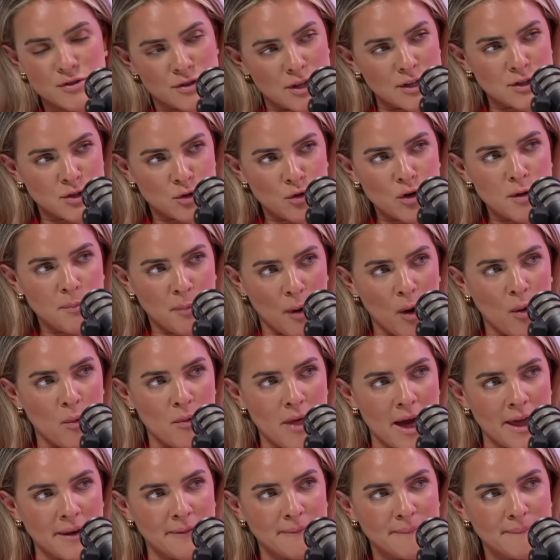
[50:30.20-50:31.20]
The toy
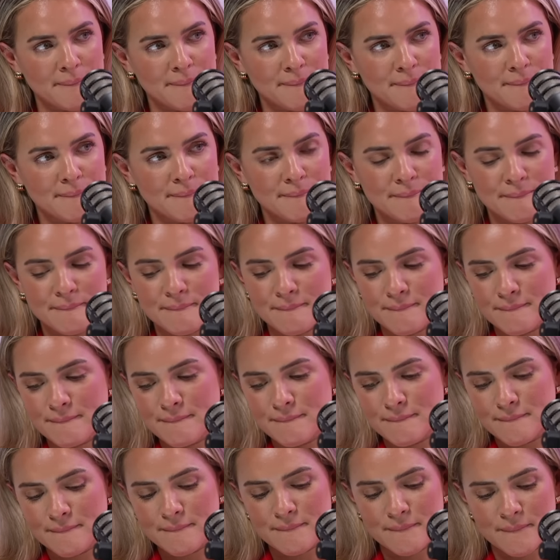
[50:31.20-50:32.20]
poll then. The
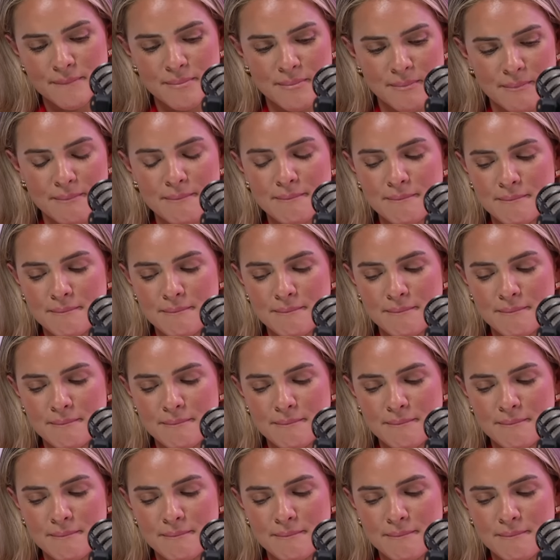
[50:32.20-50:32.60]
toy poll.